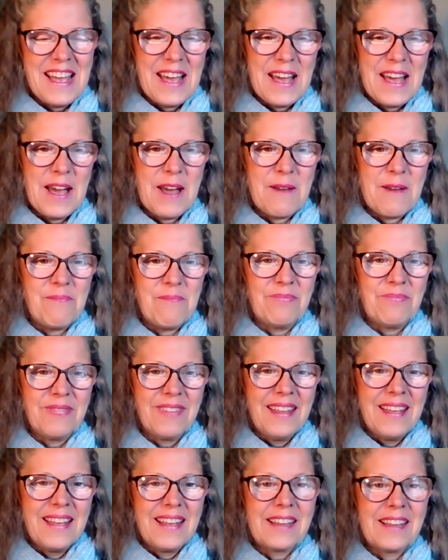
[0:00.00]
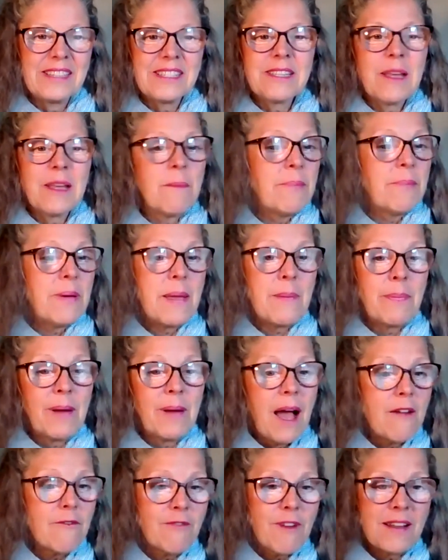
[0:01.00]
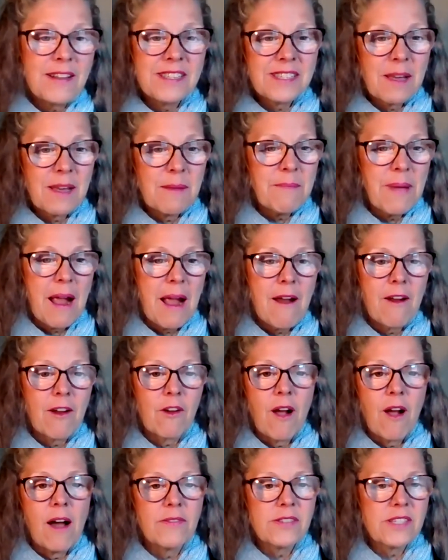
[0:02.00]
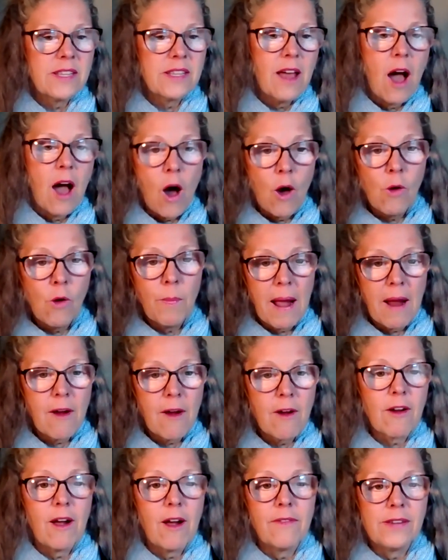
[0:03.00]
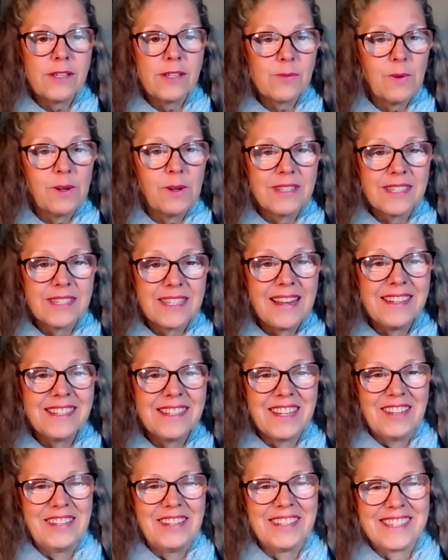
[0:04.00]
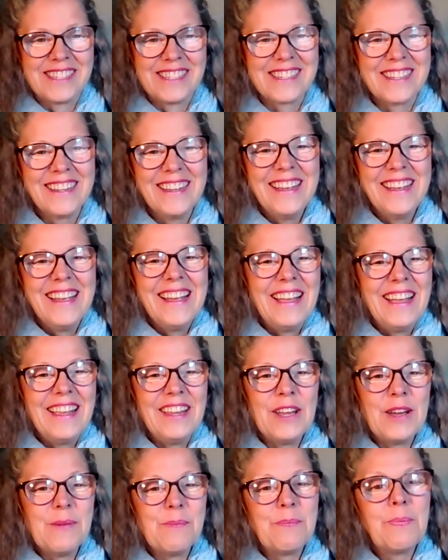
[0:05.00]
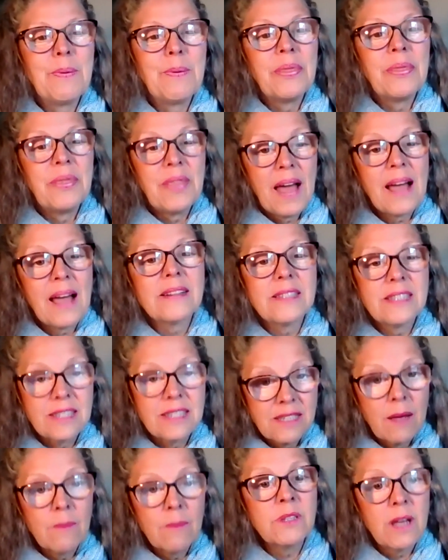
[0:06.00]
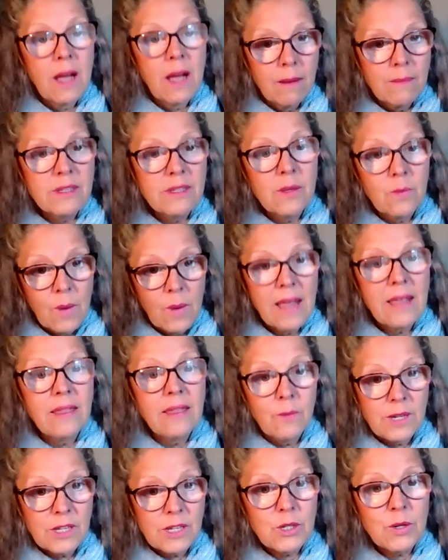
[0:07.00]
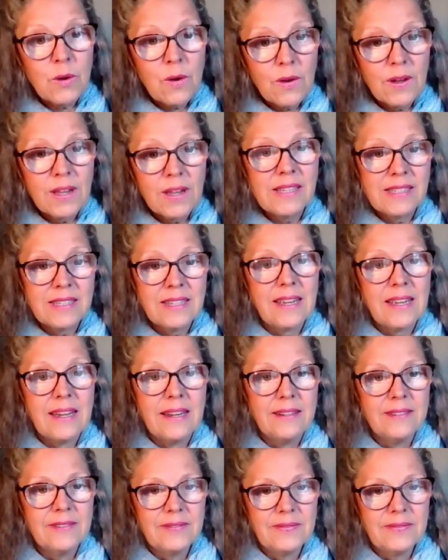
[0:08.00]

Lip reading: Because some people, I've read some paragraphs and the whole paragraph is one sentence, you know, but that's sometimes the way that we talk, isn't it?